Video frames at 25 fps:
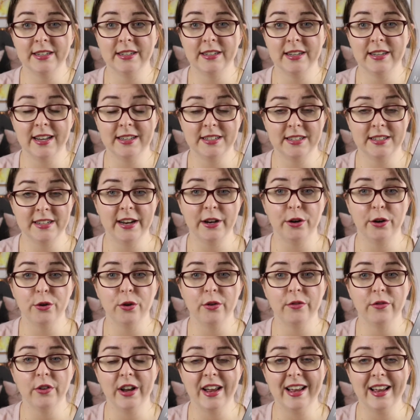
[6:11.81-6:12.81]
has taken
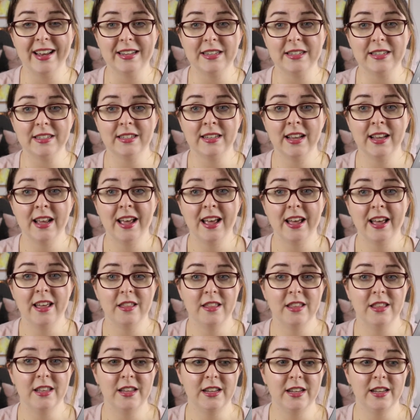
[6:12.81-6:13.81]
over as
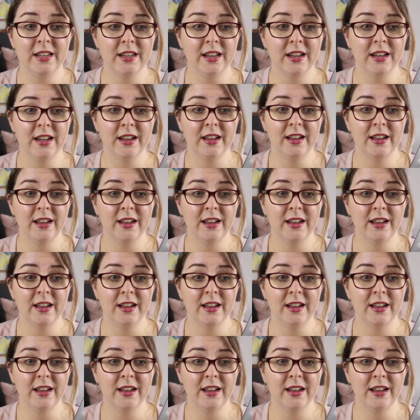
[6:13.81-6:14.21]
the